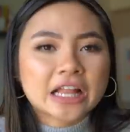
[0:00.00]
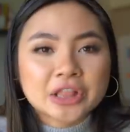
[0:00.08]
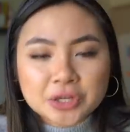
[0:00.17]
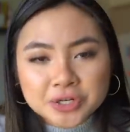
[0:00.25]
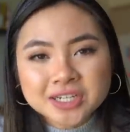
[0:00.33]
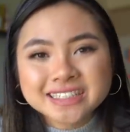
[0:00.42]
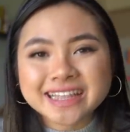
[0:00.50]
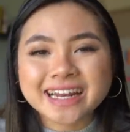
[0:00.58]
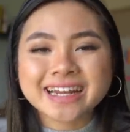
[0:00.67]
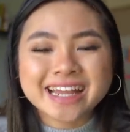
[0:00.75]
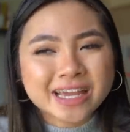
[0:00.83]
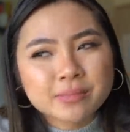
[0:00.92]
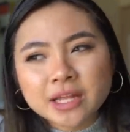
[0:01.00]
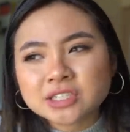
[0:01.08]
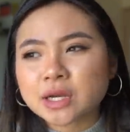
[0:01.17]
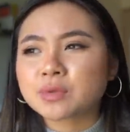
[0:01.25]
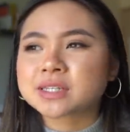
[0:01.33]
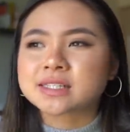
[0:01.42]
I learned that an image
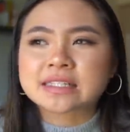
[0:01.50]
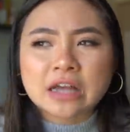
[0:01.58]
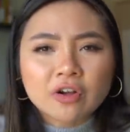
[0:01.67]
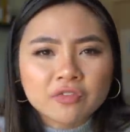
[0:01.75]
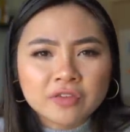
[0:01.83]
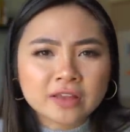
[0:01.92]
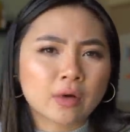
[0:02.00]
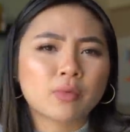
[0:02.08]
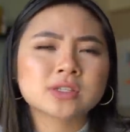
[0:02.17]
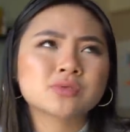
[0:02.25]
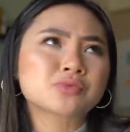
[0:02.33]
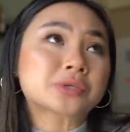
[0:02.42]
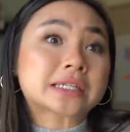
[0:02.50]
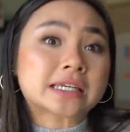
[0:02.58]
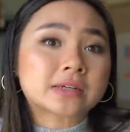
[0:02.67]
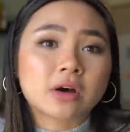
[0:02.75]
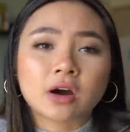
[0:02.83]
that was a selfie that wasn't really